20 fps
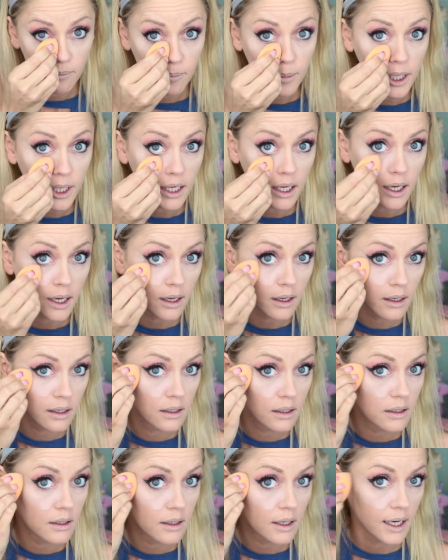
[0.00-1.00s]
But yeah,
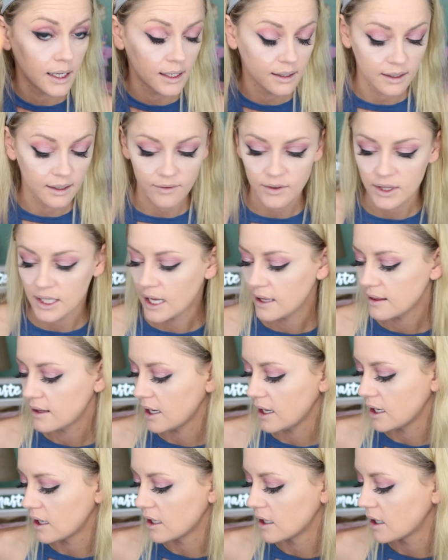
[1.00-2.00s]
kind of leaving that
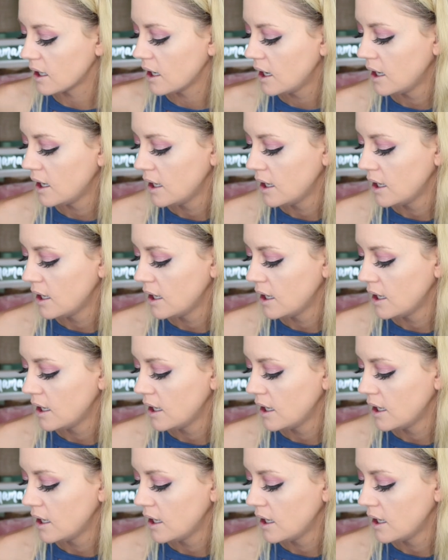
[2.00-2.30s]
there.